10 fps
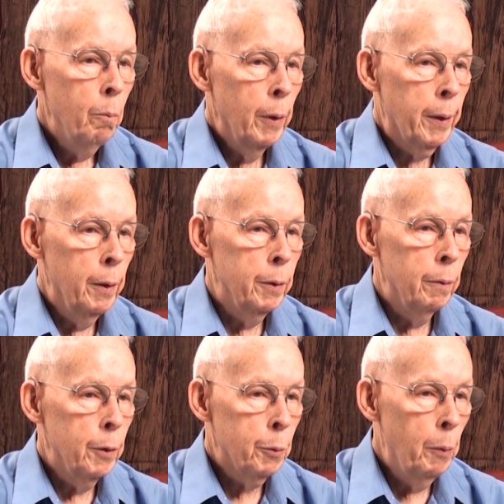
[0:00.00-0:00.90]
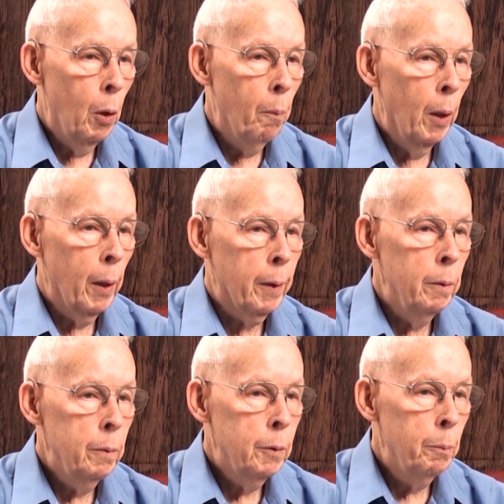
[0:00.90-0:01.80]
because of the small market,
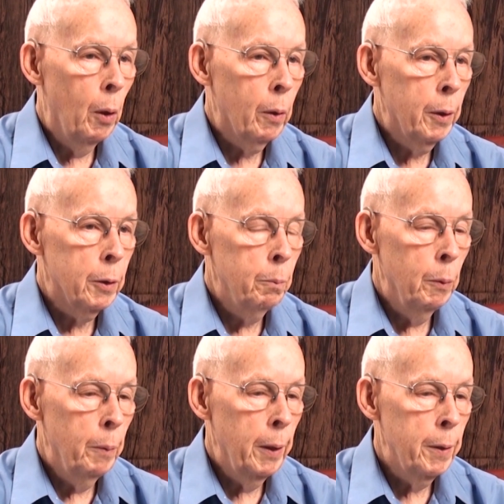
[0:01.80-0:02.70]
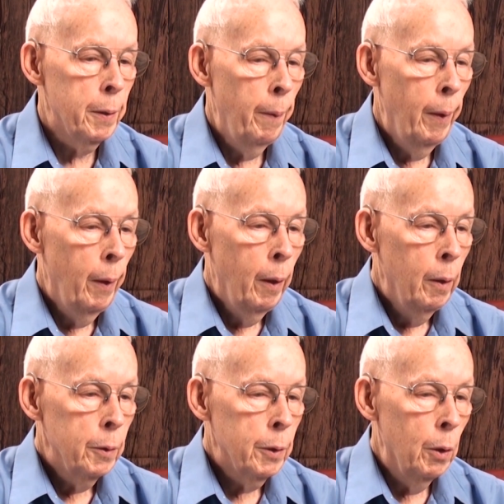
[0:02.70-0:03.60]
small customer base.
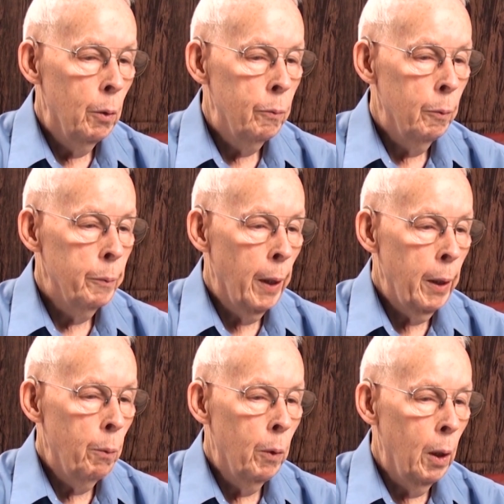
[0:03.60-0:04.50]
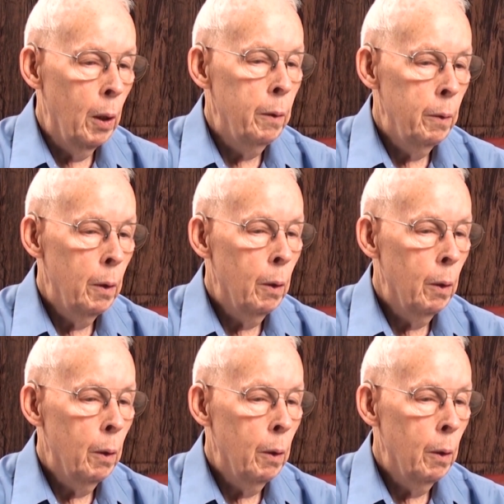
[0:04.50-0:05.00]
So from day one,